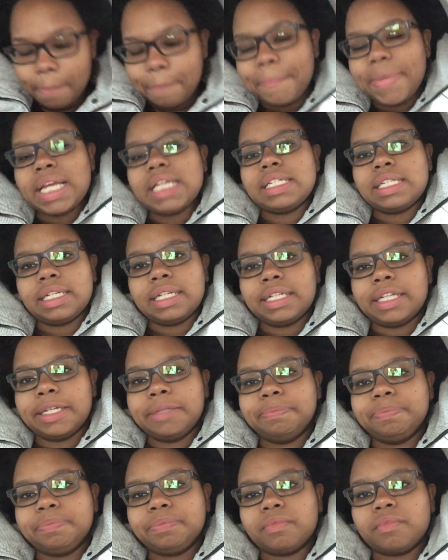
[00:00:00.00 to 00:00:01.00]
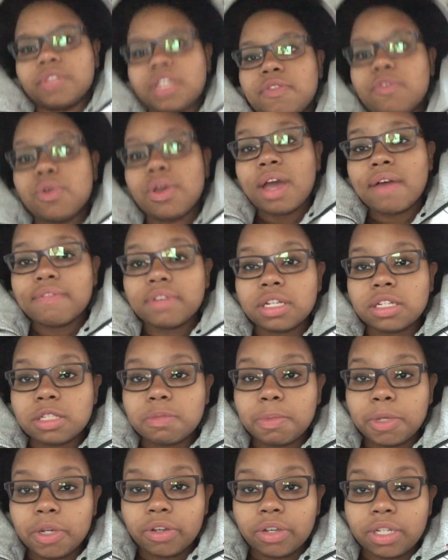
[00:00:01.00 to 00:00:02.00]
Basically, if you haven't
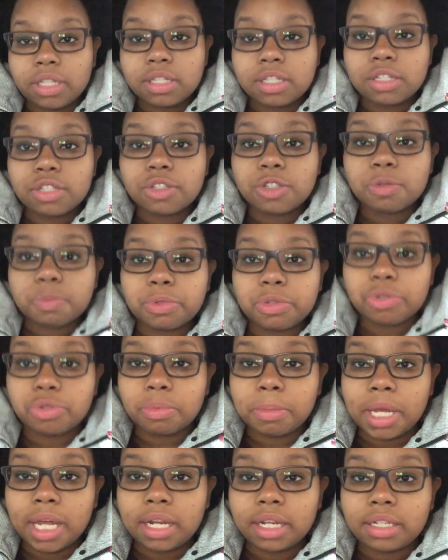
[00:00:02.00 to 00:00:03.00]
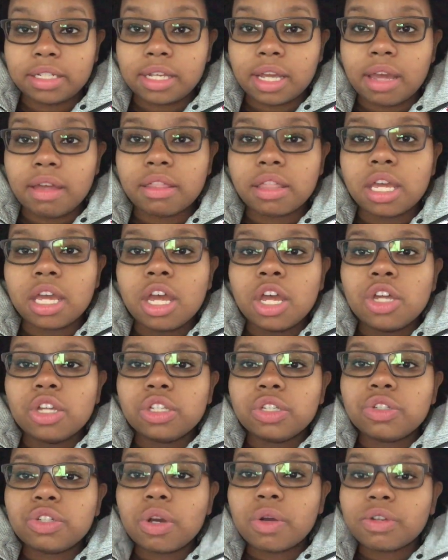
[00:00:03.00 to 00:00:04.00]
experienced a super traumatic death,
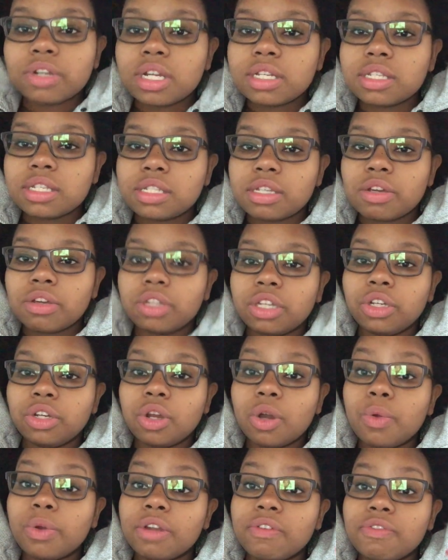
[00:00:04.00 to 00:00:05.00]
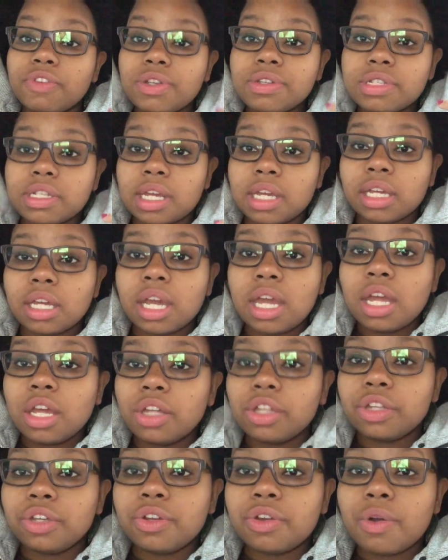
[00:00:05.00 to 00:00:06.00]
you don't necessarily know what it feels like.
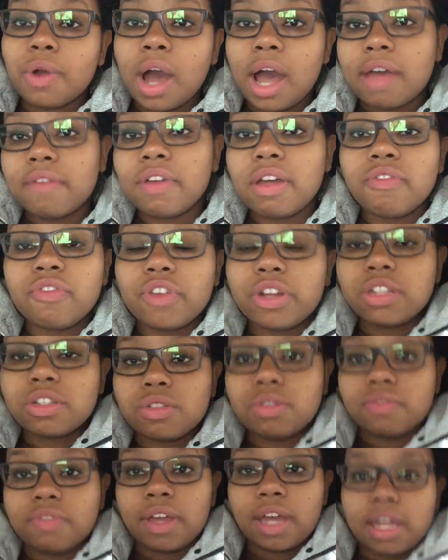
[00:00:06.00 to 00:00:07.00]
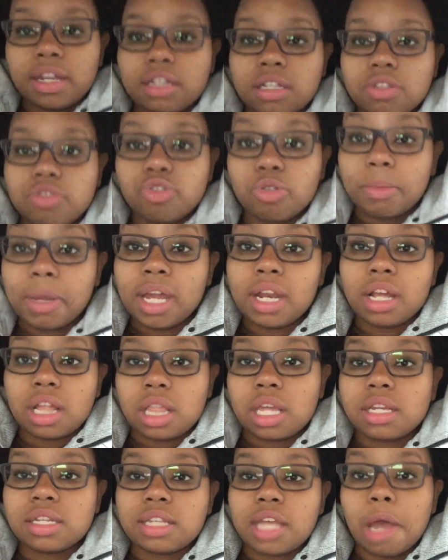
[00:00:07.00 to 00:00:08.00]
You know, I've had friends who've had traumatic
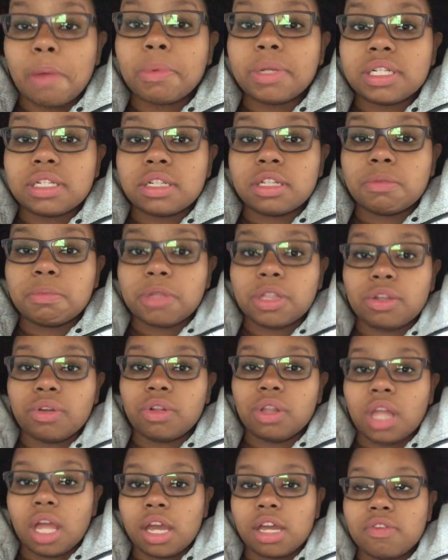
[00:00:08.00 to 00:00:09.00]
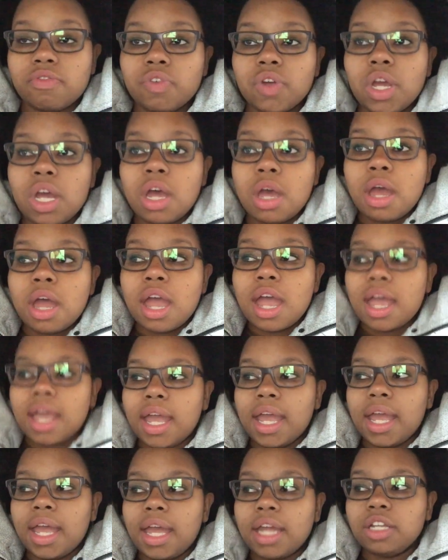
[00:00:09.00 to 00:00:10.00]
things happen to them in their life,
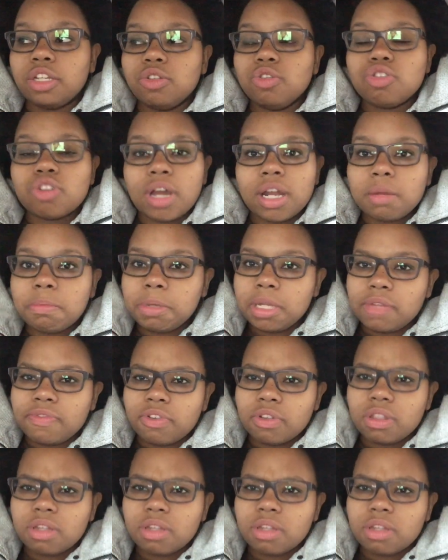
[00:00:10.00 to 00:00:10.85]
and you try to be